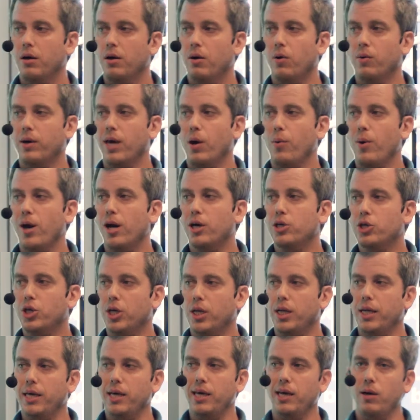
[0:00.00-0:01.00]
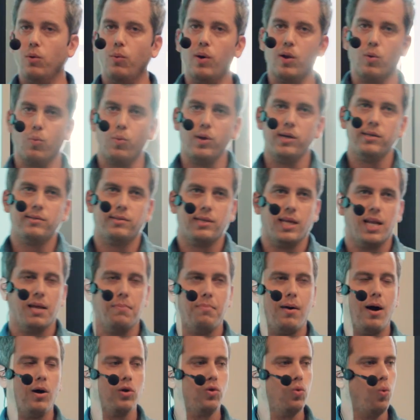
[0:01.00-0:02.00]
Okay, we actually, when we said
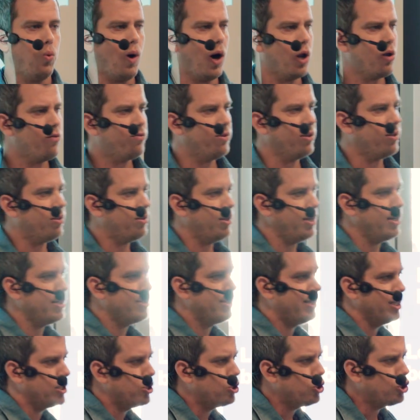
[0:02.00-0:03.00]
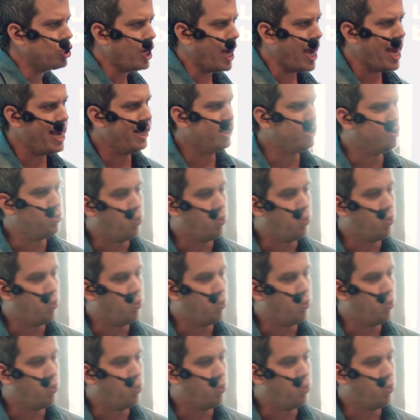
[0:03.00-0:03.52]
about one of the things that changed,